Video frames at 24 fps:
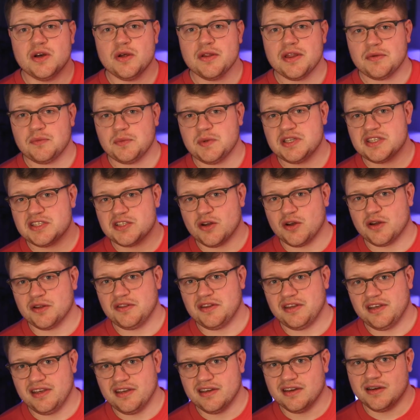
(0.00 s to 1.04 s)
now that we saw
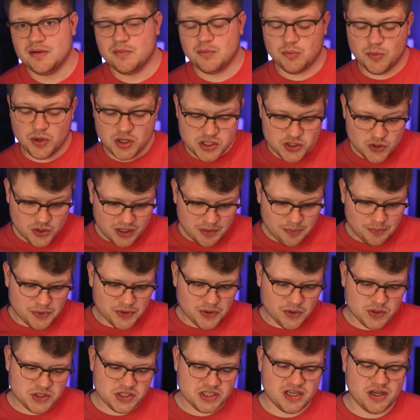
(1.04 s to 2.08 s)
the module
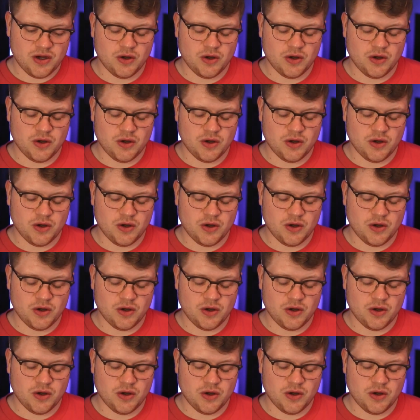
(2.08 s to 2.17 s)
approach,